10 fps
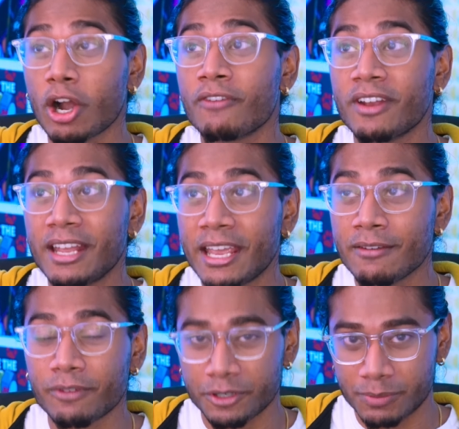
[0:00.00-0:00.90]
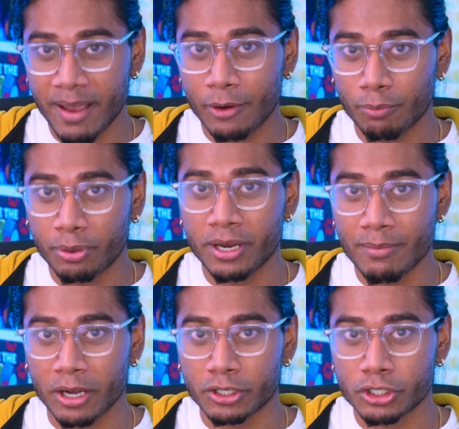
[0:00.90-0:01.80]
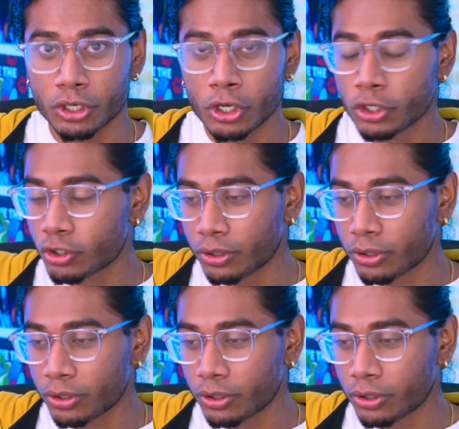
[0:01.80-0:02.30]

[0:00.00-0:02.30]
of an inverse battle pretty much. So